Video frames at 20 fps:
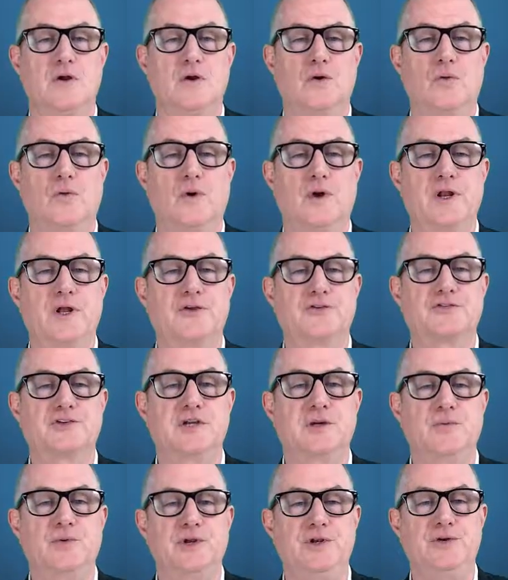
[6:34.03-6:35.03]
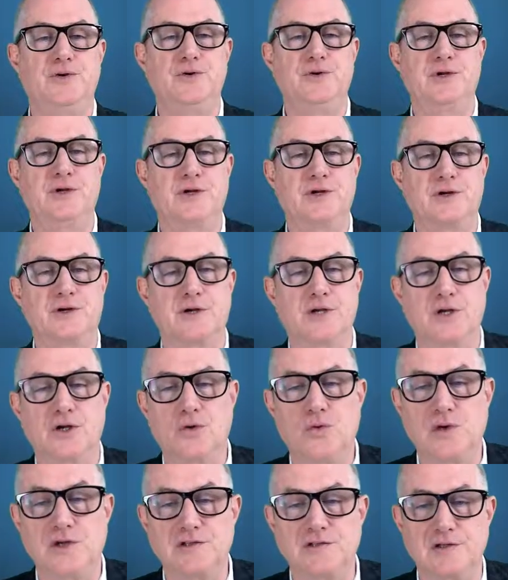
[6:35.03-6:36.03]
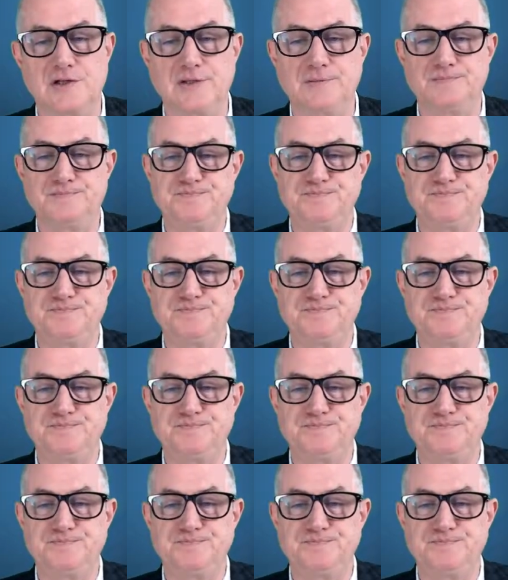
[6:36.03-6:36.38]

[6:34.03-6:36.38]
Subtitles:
What else can we do here in Quizlet?